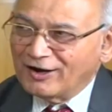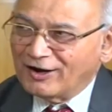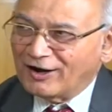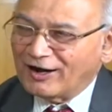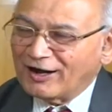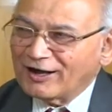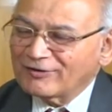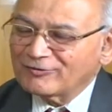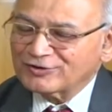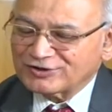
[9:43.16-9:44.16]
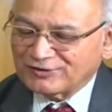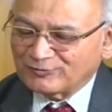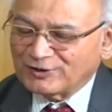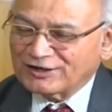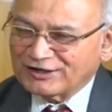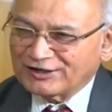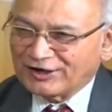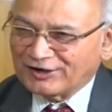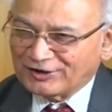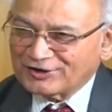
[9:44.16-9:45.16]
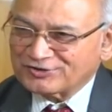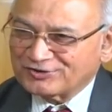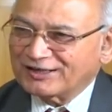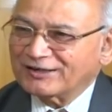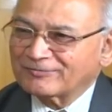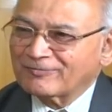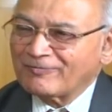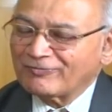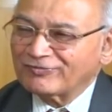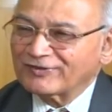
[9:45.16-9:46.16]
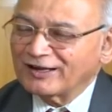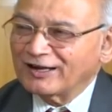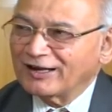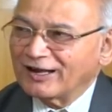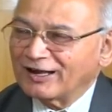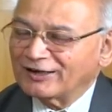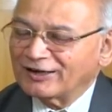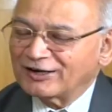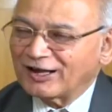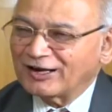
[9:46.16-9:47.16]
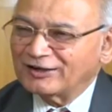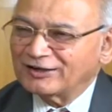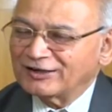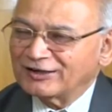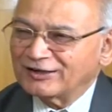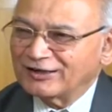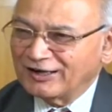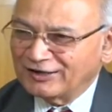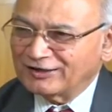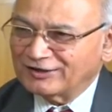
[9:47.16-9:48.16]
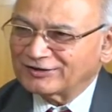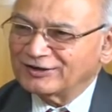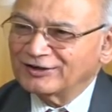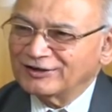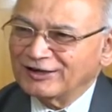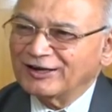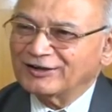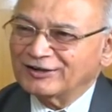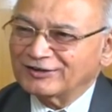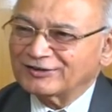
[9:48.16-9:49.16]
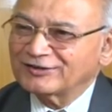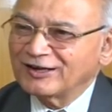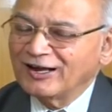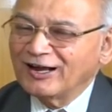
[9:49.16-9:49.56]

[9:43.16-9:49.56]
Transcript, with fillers: Uh, I was in working in industry and in 1980s, early 80s,